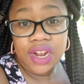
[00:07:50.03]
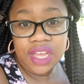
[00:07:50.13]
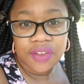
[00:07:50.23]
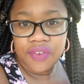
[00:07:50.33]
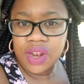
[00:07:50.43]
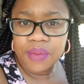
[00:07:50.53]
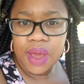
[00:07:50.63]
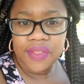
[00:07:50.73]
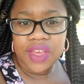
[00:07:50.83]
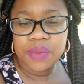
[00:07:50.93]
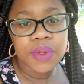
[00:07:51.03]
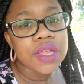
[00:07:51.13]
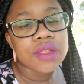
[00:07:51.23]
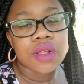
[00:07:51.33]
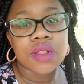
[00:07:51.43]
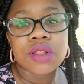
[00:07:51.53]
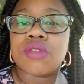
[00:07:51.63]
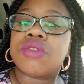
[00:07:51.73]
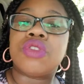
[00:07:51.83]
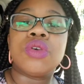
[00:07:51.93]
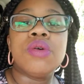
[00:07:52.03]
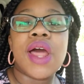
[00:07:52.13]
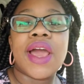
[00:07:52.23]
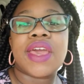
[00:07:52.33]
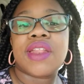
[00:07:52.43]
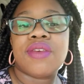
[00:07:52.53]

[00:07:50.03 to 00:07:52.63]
to get offended by things. Please do not get it.